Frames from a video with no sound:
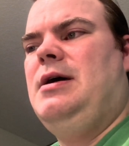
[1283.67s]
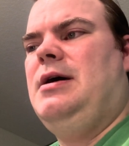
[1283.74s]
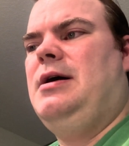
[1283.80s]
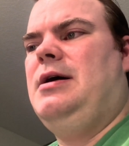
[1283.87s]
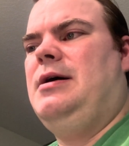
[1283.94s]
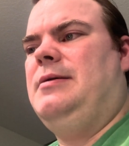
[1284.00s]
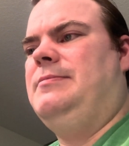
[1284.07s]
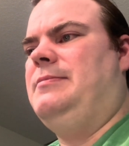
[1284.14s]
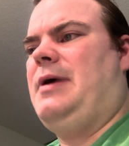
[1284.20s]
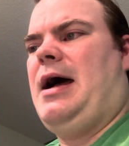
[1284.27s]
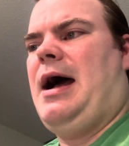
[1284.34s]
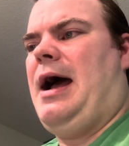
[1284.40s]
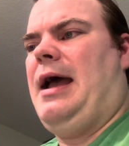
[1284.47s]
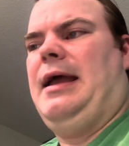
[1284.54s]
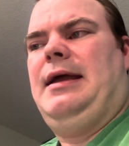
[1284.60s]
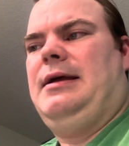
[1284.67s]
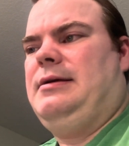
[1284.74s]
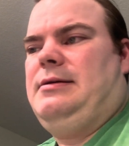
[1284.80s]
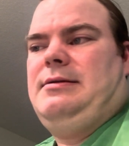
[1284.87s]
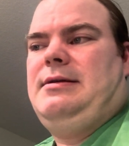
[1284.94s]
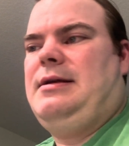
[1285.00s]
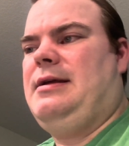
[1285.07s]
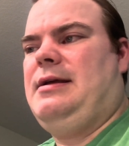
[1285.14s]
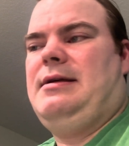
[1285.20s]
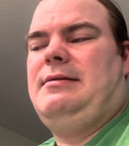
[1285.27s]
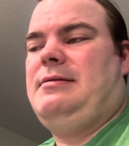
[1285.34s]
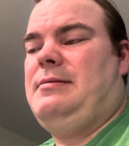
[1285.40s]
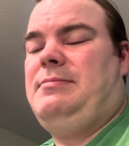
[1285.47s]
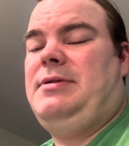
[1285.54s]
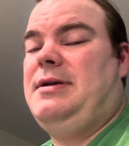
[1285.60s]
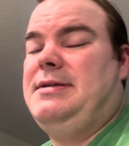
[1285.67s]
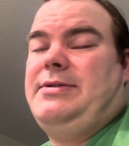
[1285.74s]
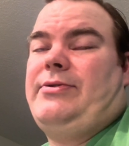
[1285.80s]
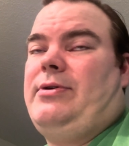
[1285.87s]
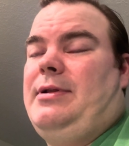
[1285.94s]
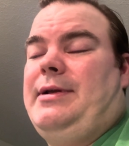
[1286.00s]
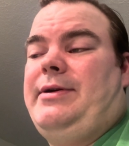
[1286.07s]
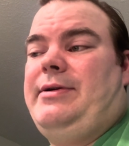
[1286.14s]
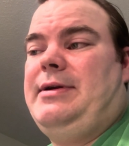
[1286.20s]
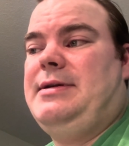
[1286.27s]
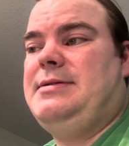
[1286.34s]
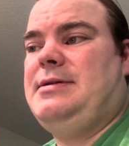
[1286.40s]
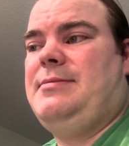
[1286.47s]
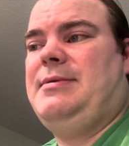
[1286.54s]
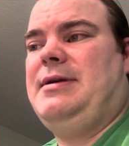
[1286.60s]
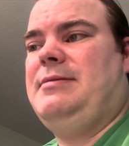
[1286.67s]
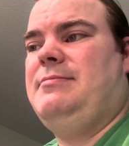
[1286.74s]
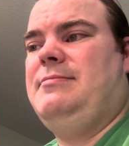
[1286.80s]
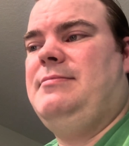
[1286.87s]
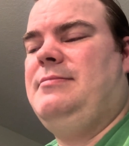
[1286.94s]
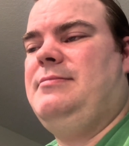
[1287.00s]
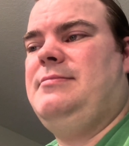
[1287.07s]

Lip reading: I and plus they're hilarious. I mean,